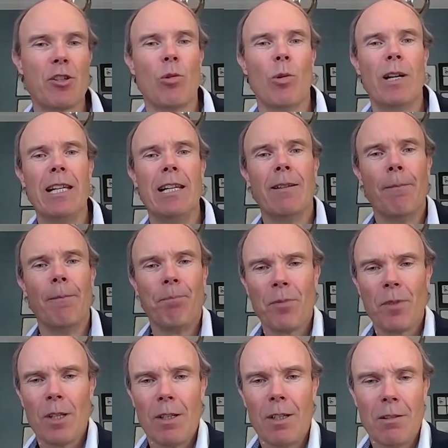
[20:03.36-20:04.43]
20
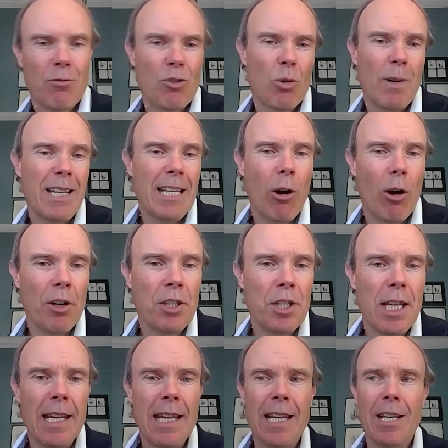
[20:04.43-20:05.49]
odd
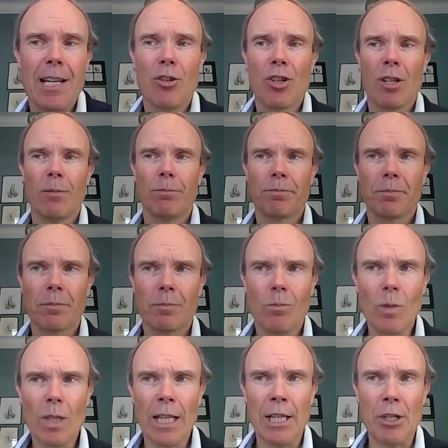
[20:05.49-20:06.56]
years
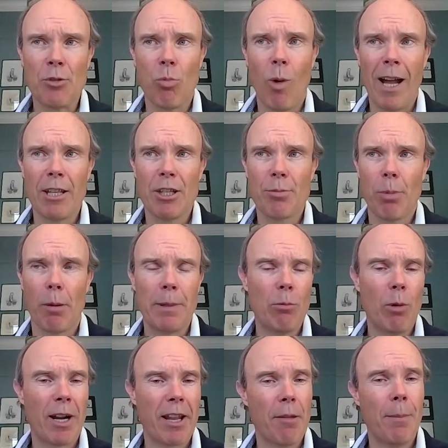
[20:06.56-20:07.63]
is probably
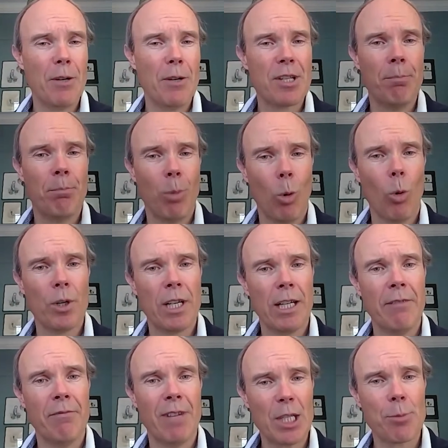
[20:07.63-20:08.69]
one of the most important
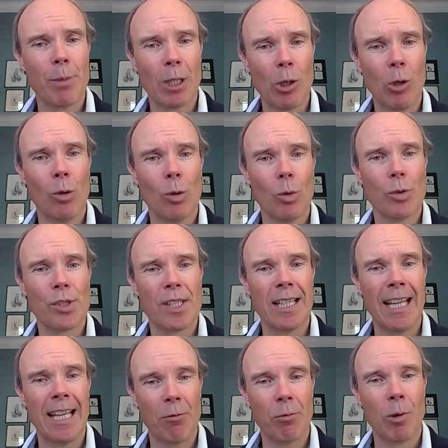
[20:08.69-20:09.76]
investment calls to
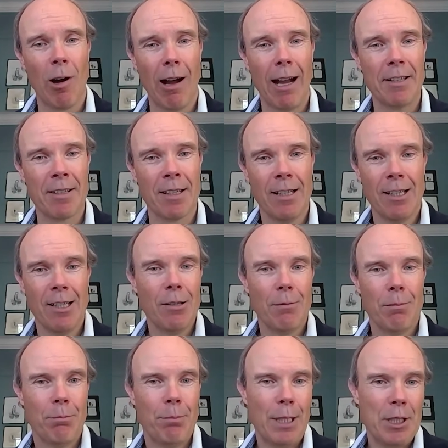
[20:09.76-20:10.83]
get right.
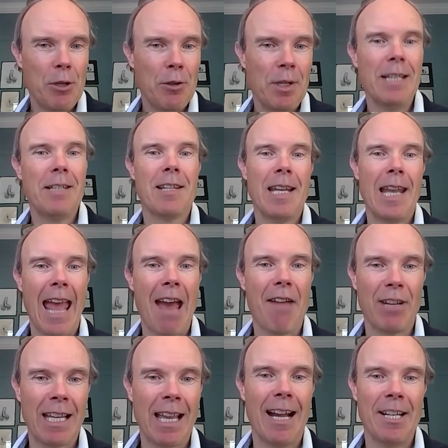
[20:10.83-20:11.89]
But you need to
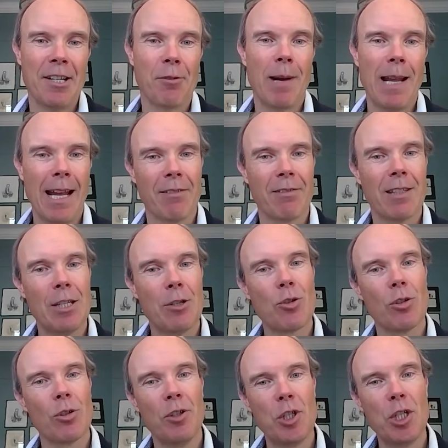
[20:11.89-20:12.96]
navigate around these
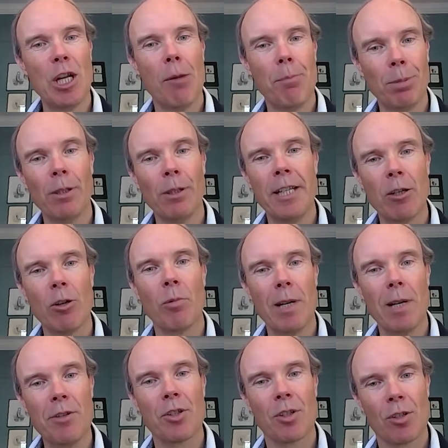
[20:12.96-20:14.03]
sort of geopolitical
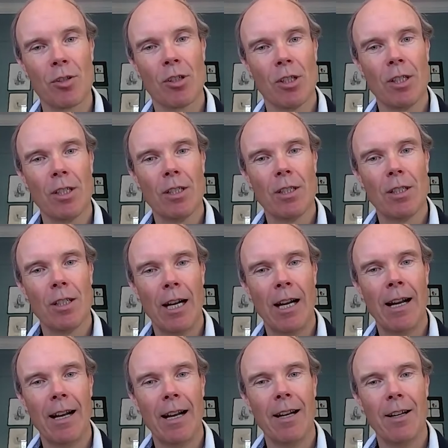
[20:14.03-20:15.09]
risks
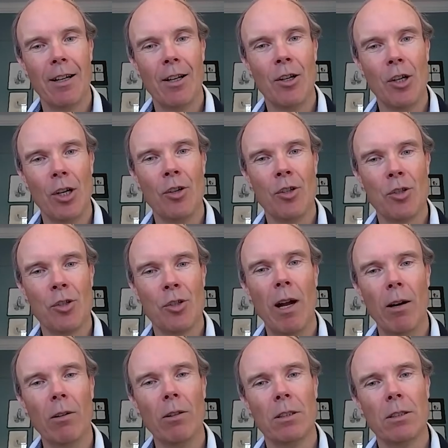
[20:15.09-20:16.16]
as
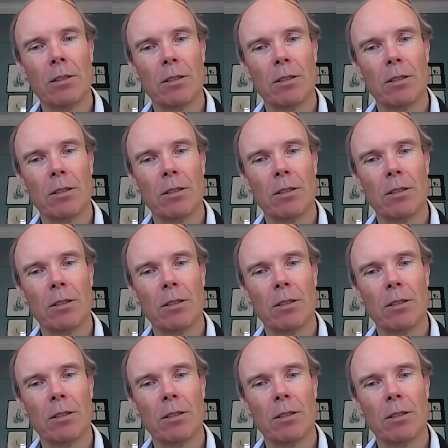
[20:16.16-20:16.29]
well.